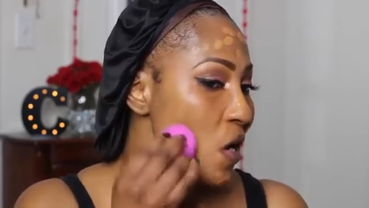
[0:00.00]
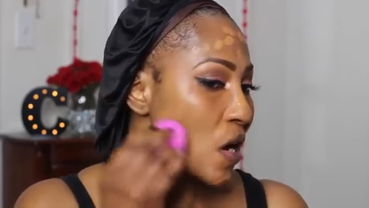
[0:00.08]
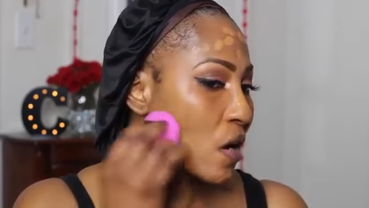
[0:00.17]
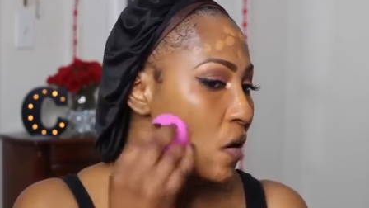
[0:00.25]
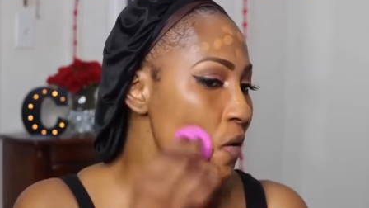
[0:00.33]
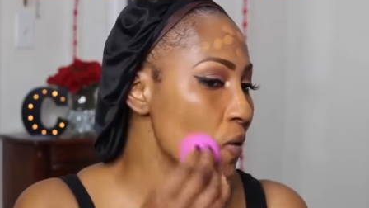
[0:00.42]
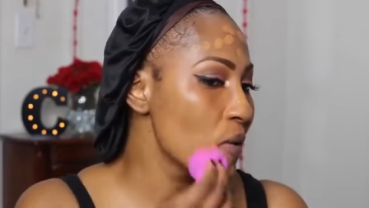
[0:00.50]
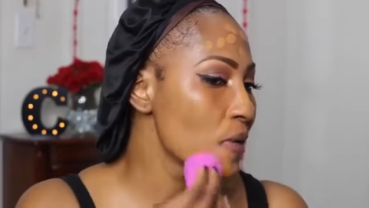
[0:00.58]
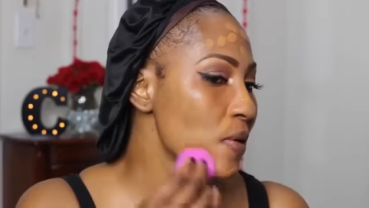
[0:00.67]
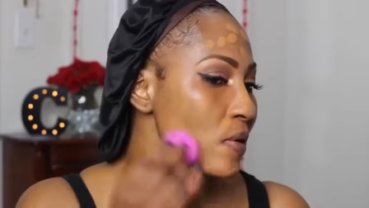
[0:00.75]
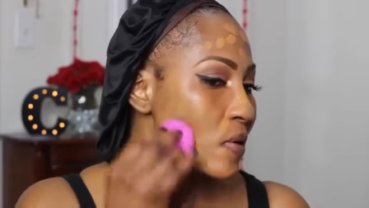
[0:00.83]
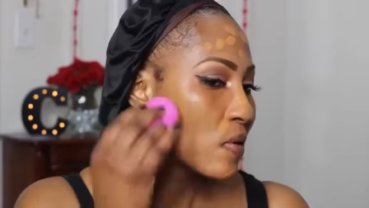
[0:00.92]
Uh-oh.
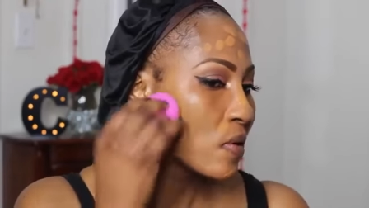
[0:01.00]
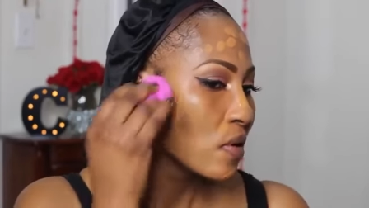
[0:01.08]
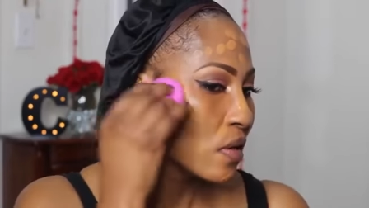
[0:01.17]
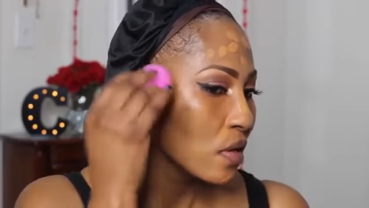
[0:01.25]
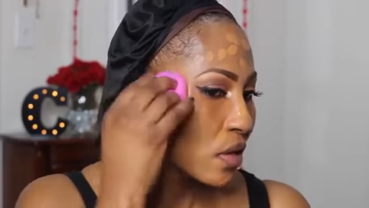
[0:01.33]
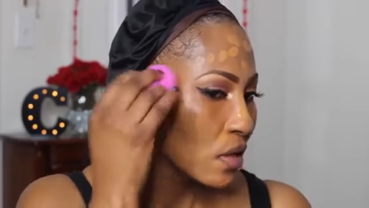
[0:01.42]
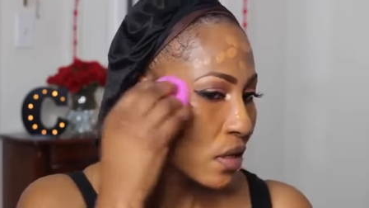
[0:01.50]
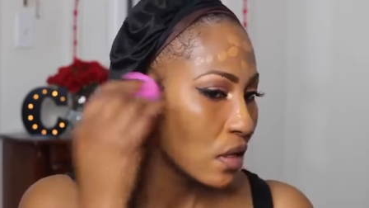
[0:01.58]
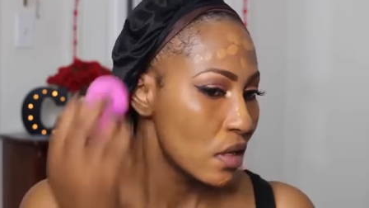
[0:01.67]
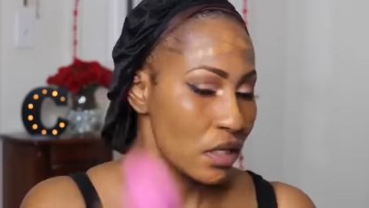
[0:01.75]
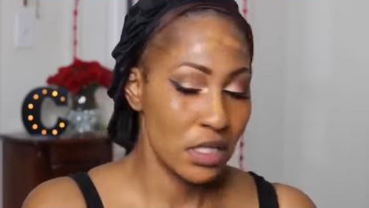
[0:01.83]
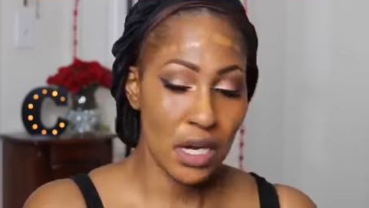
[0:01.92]

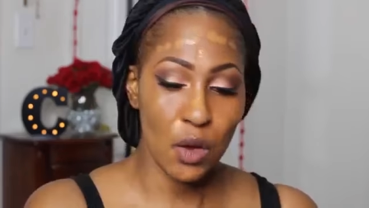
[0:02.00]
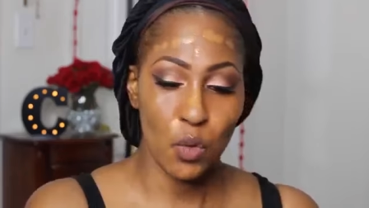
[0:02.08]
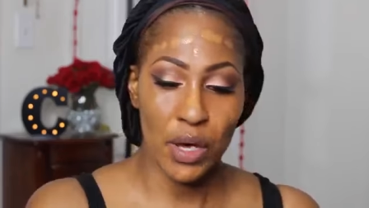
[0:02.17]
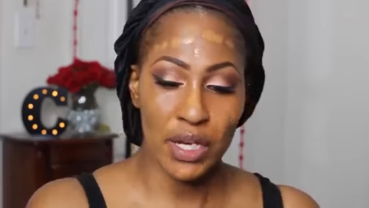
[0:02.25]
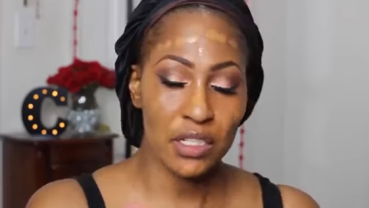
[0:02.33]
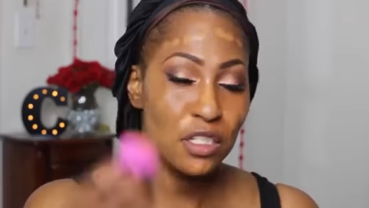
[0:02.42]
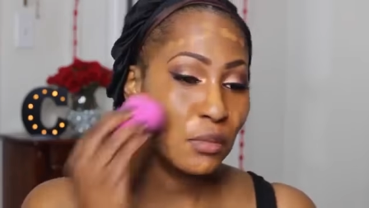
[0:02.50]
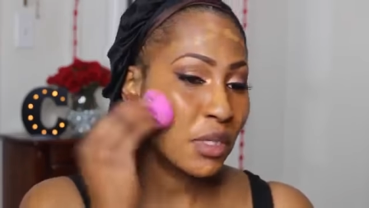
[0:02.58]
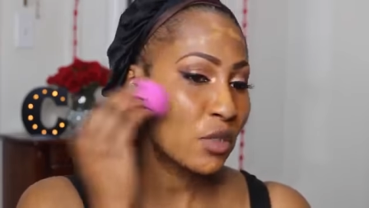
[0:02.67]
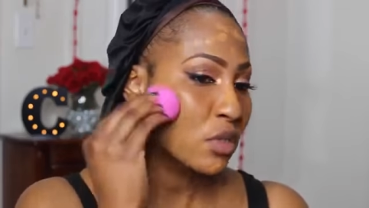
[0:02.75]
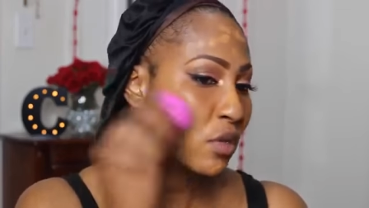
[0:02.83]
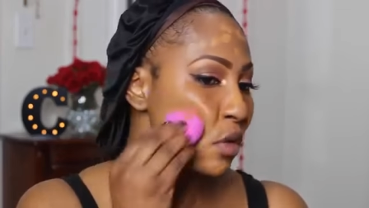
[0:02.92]
Did I wet it too
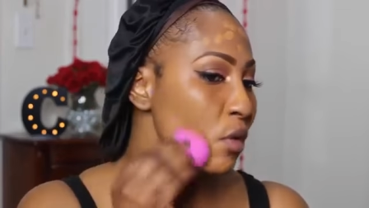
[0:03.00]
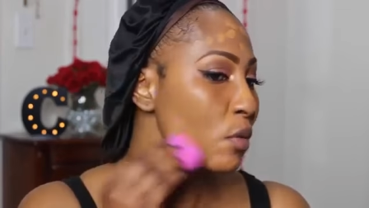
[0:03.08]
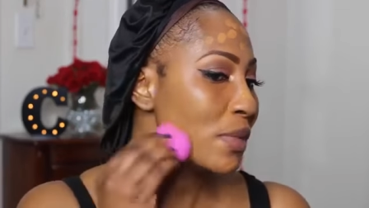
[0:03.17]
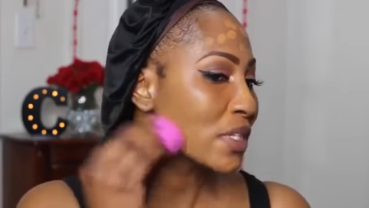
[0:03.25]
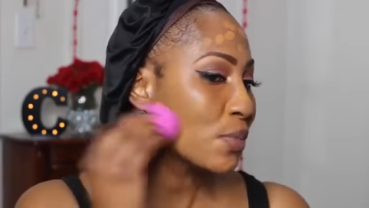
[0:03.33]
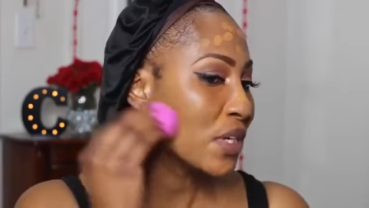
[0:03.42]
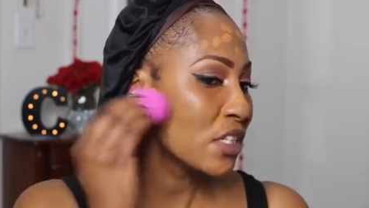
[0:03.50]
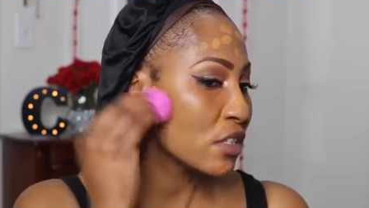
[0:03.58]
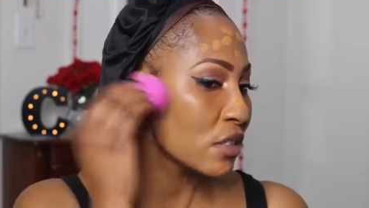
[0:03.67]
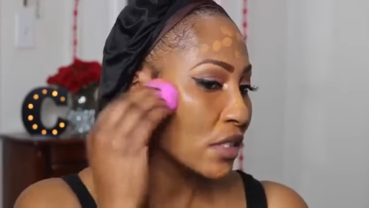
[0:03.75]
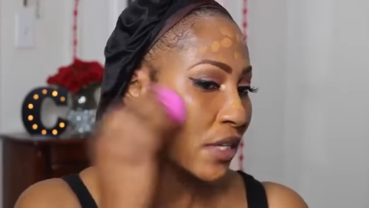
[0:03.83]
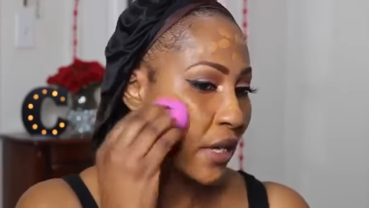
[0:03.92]
much? What's going on with my sponge
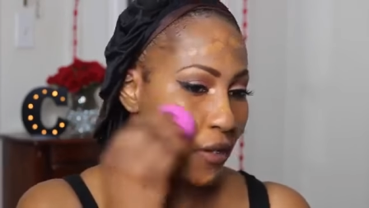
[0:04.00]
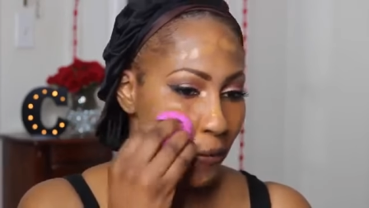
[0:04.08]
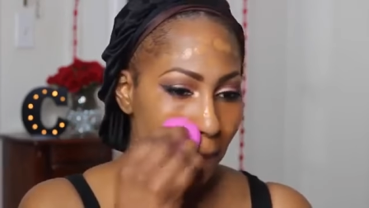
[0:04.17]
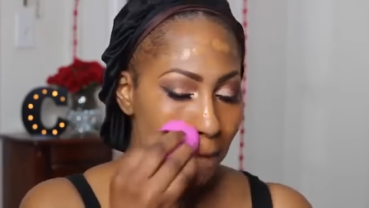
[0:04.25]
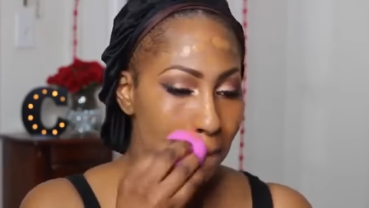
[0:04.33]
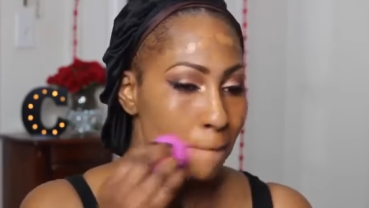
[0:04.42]
on today?